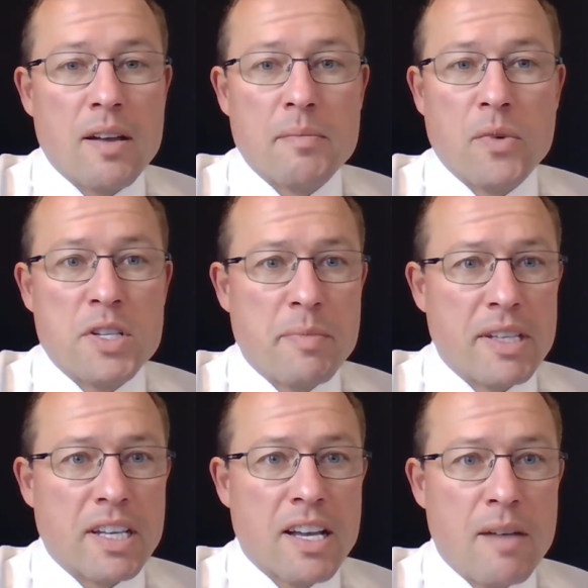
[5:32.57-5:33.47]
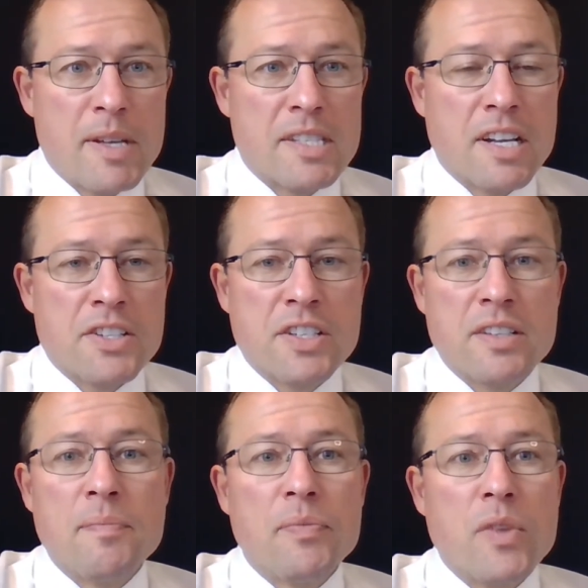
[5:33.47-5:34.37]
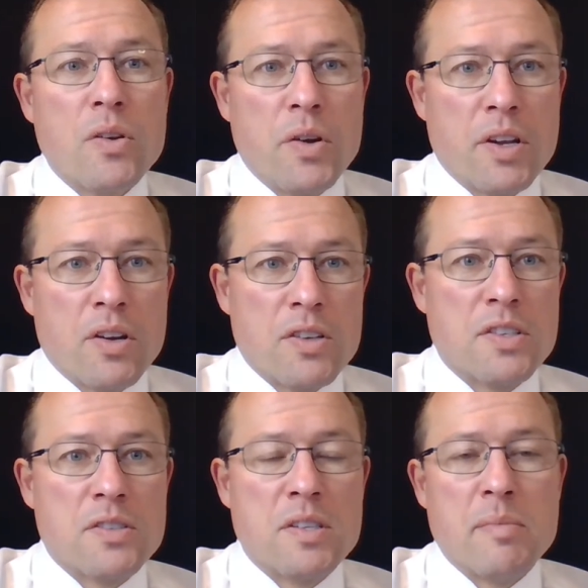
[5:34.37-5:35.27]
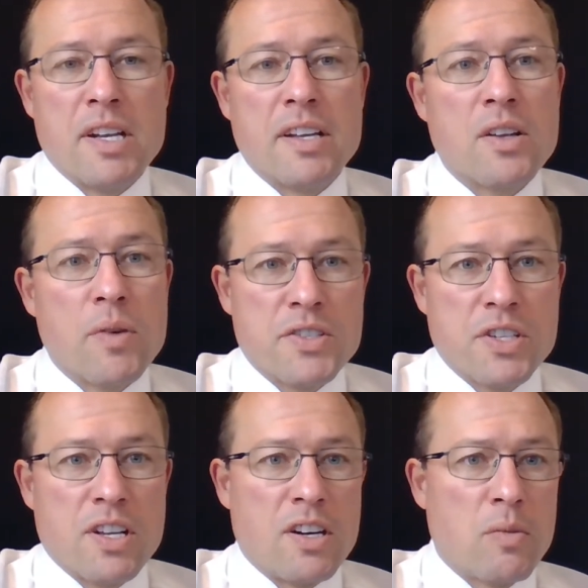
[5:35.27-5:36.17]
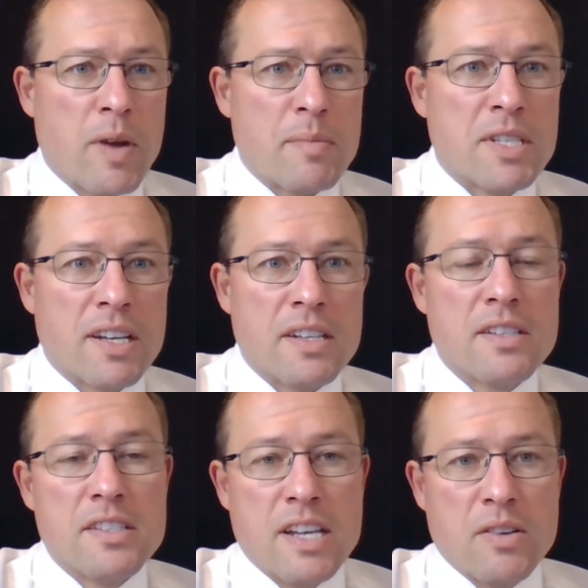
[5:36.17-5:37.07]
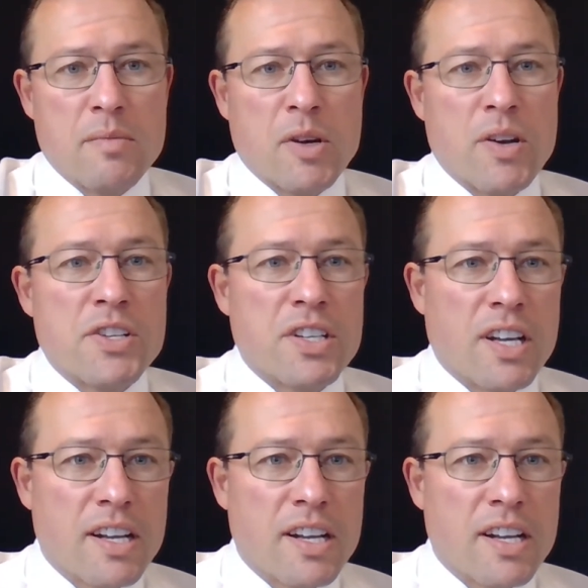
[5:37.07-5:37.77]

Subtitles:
reach me in the comment section, or you can also submit a question on our website, soundimmigration.com.